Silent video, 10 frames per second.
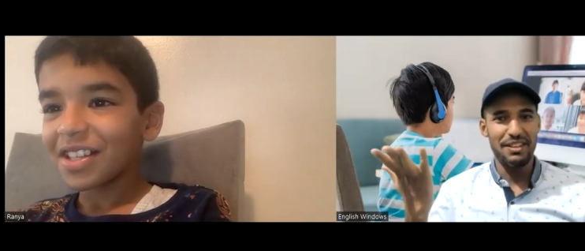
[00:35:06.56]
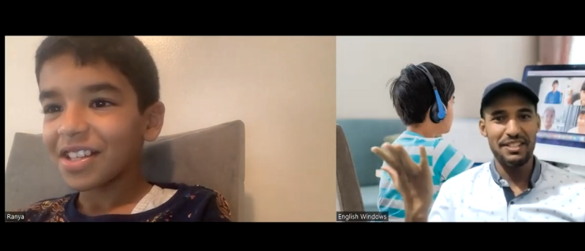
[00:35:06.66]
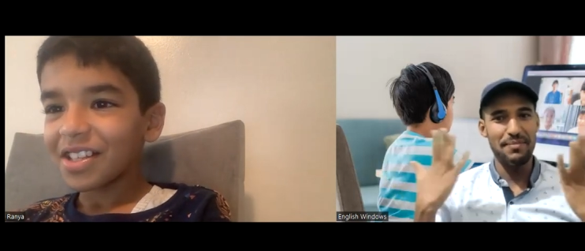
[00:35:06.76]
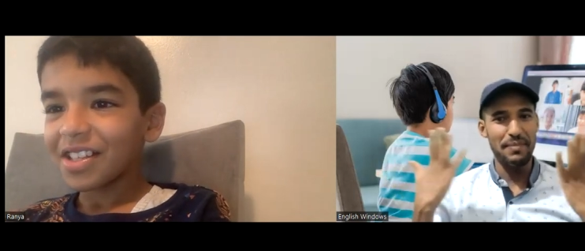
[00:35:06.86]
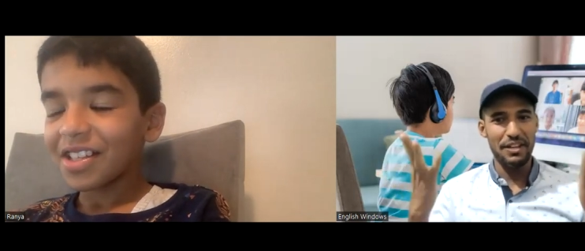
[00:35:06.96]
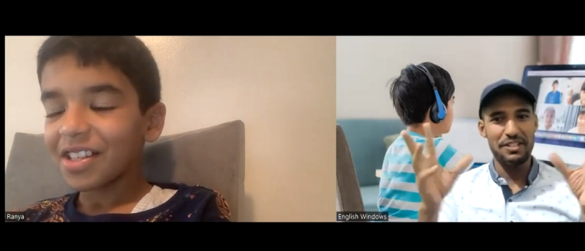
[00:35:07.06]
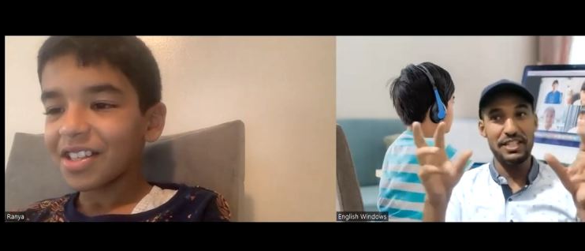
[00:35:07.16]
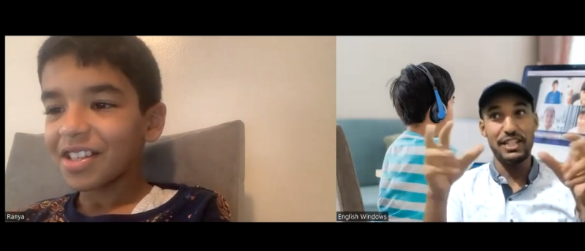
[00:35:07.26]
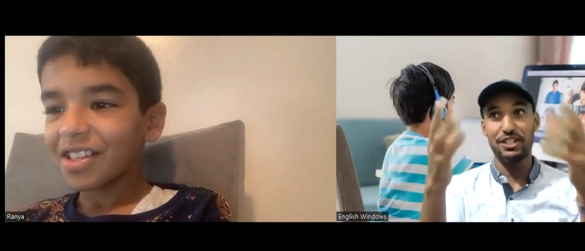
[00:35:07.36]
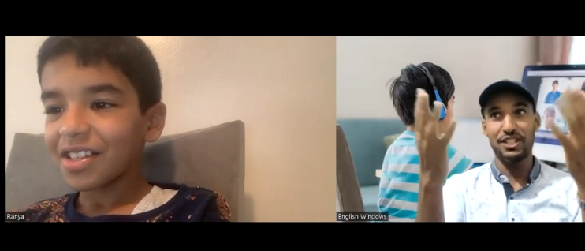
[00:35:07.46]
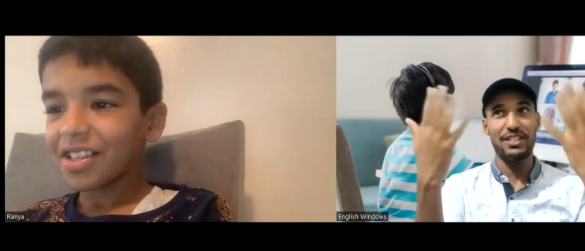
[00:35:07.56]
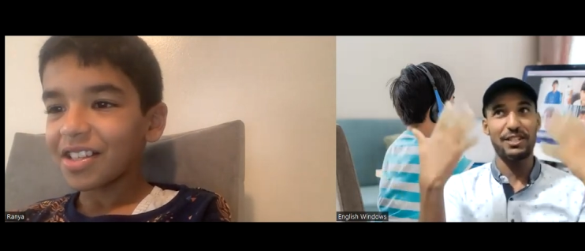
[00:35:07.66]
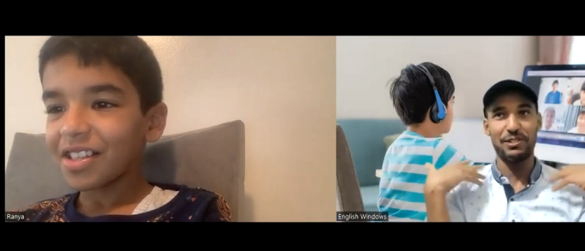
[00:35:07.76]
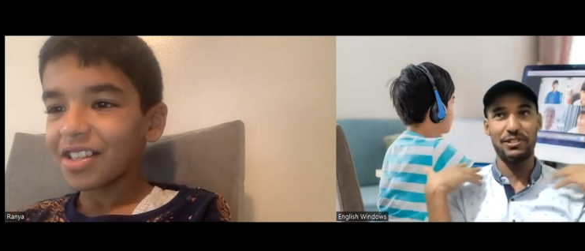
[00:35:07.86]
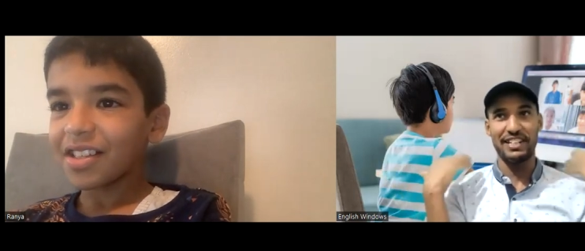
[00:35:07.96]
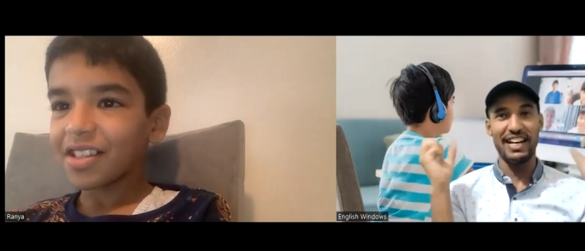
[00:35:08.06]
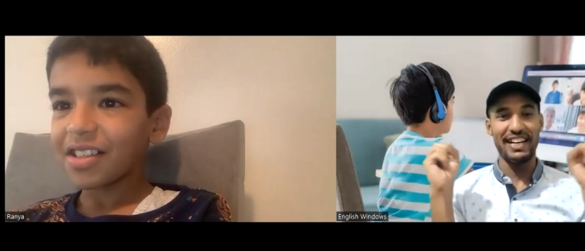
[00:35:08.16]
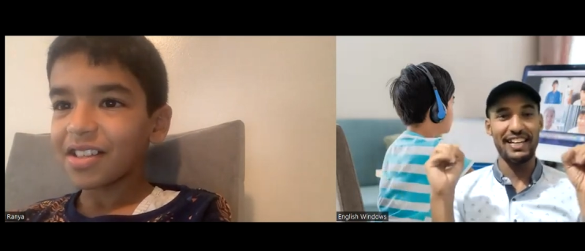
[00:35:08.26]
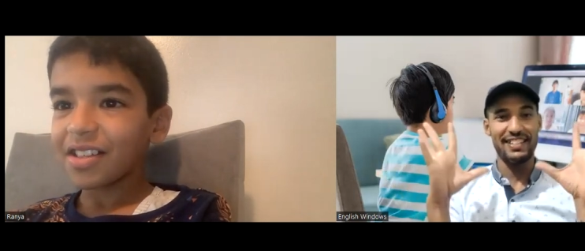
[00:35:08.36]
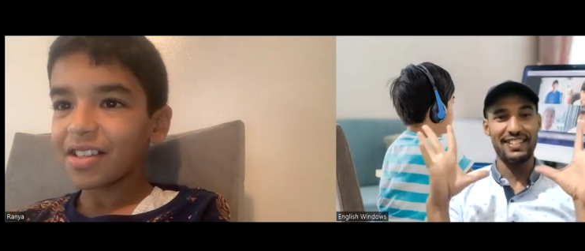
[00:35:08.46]
Speaker 1: Is it because they just look
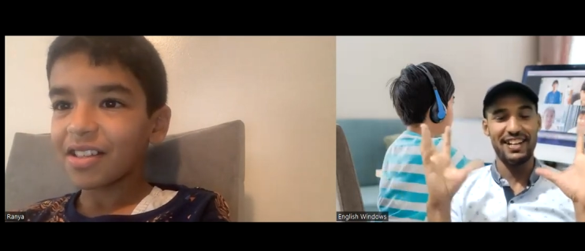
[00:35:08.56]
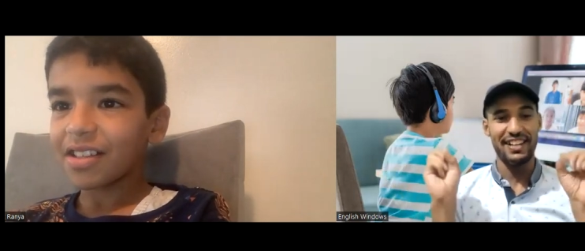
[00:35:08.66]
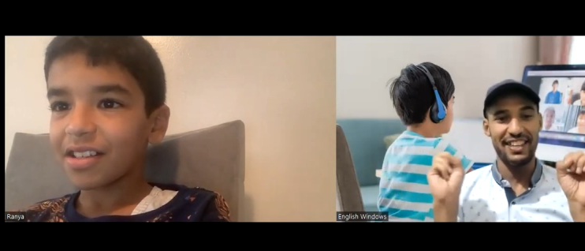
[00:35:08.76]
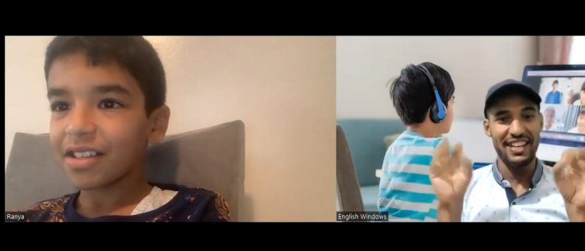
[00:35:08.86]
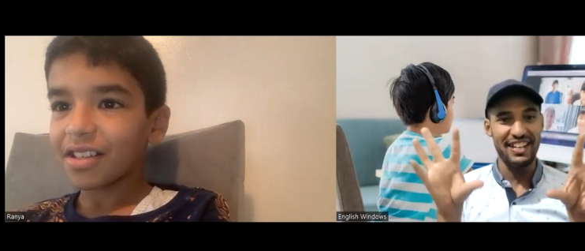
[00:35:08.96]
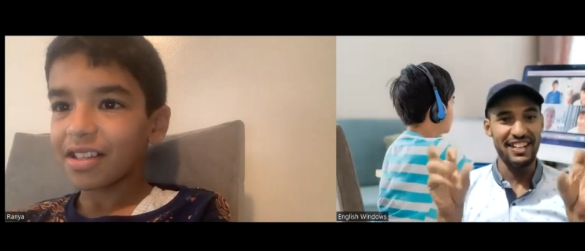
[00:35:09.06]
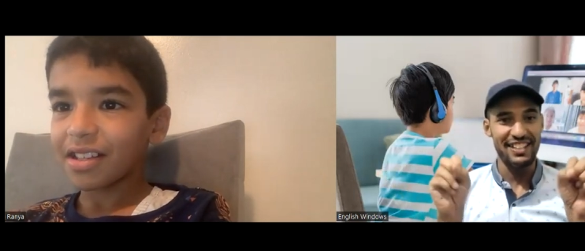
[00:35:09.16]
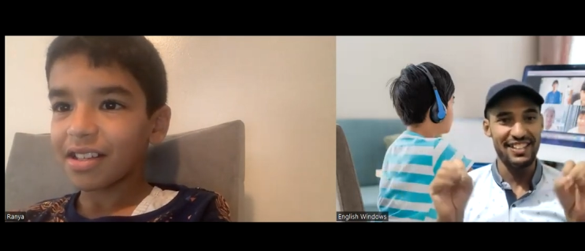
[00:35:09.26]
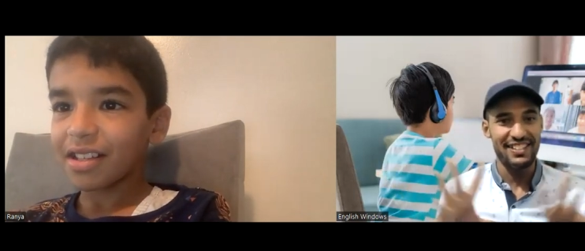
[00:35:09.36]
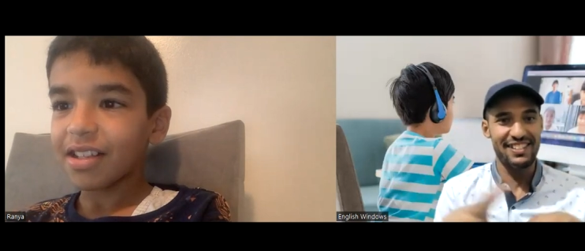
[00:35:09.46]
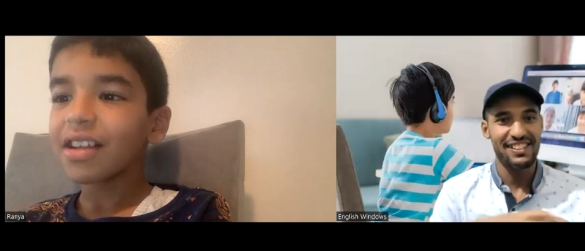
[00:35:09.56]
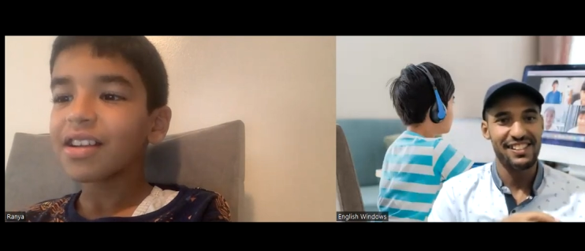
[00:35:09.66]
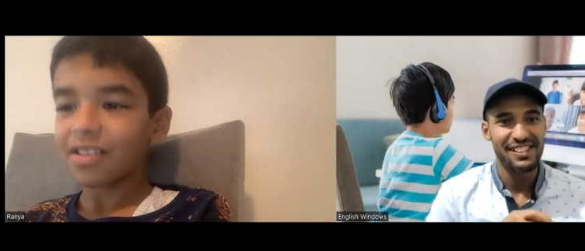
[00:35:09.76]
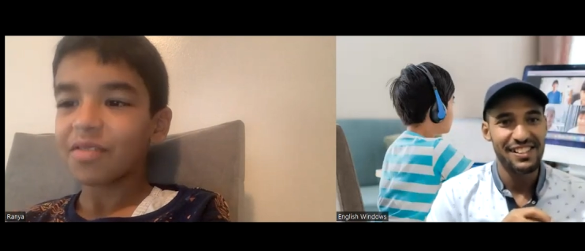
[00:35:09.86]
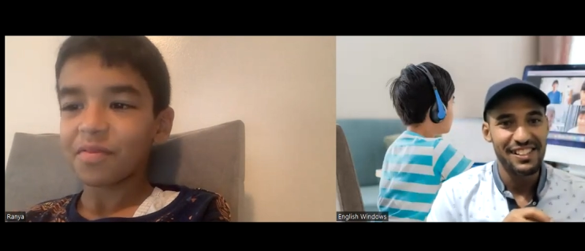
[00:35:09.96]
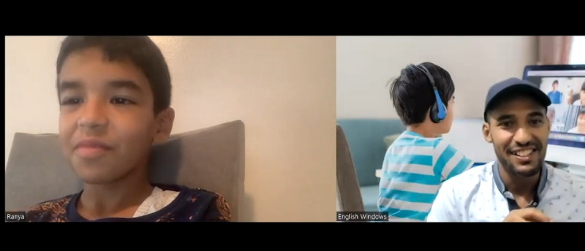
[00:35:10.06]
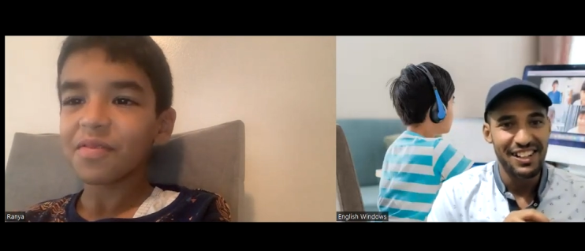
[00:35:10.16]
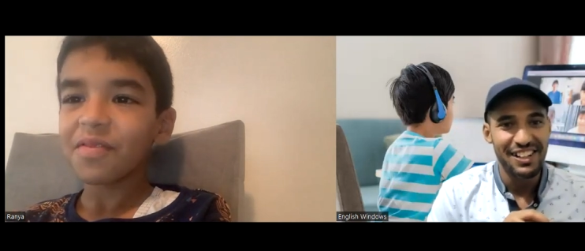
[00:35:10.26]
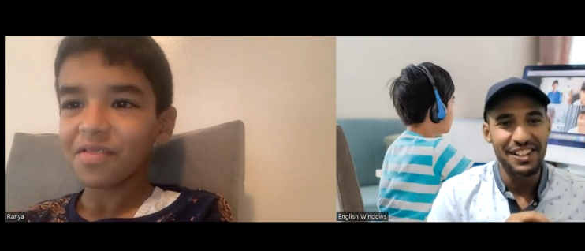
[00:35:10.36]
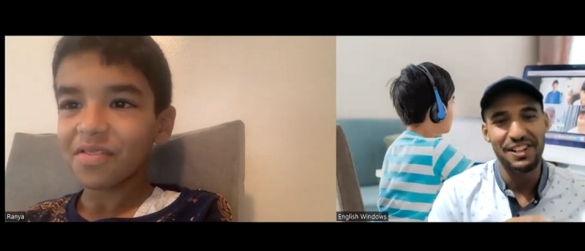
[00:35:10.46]
nice? Are they nice?
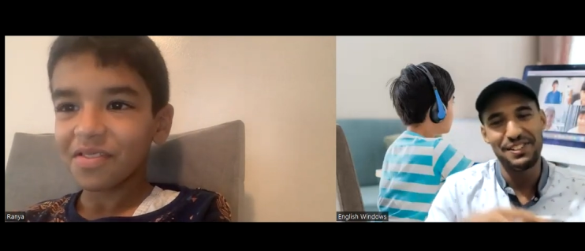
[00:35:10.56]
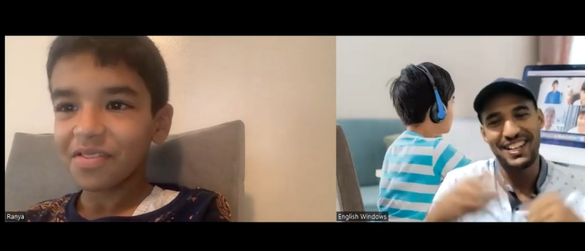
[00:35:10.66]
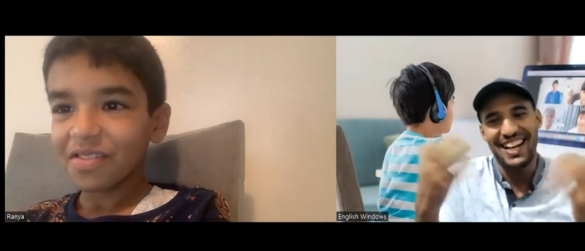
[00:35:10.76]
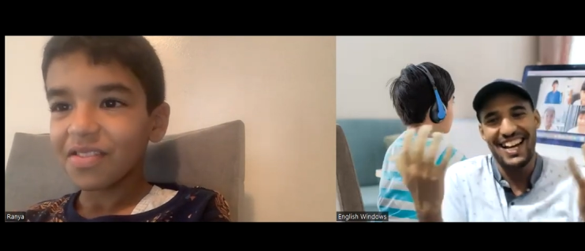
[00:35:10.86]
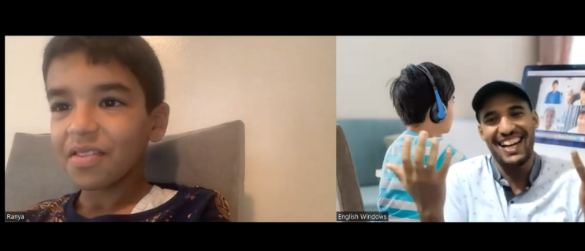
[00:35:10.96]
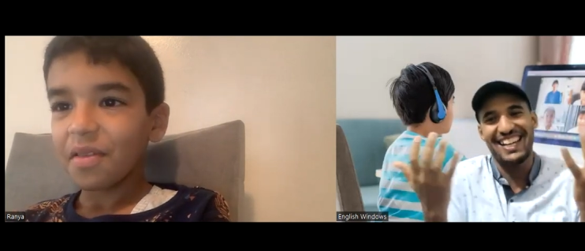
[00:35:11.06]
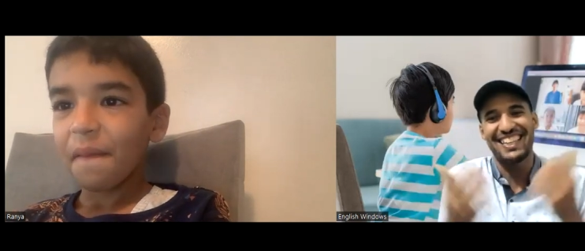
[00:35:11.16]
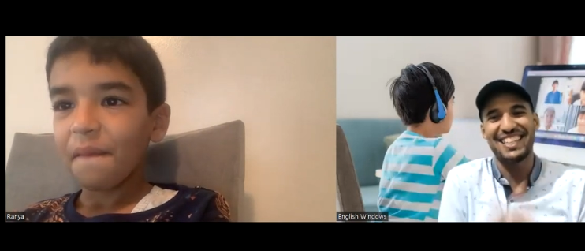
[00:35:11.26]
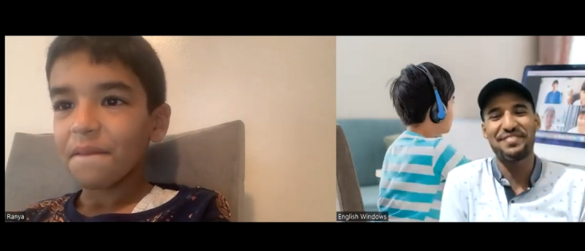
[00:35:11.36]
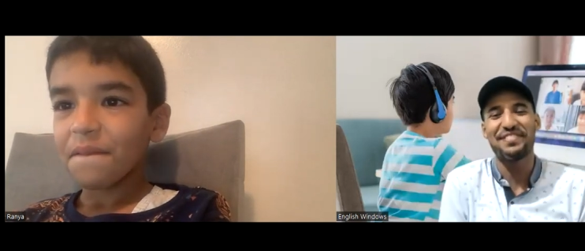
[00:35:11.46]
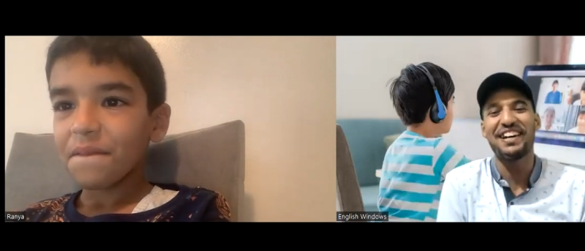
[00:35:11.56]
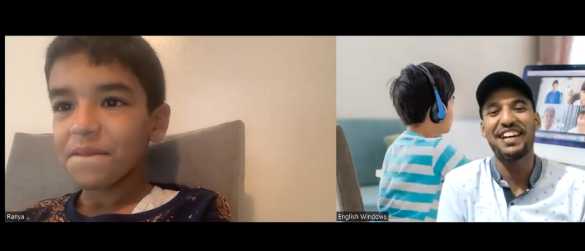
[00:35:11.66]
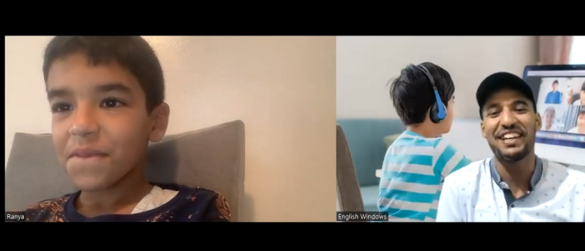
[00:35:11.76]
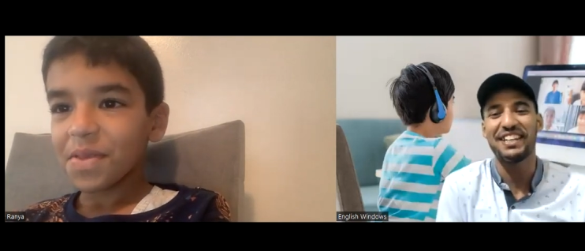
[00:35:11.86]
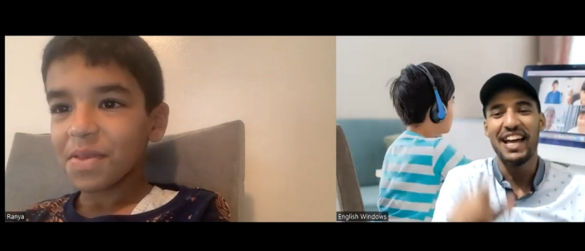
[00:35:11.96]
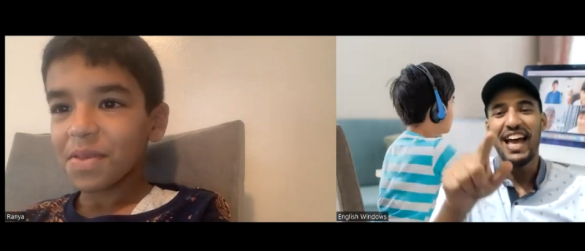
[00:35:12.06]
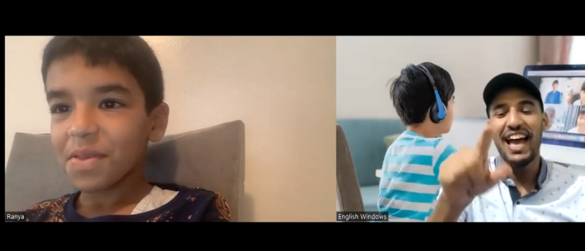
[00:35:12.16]
Okay, that's fine.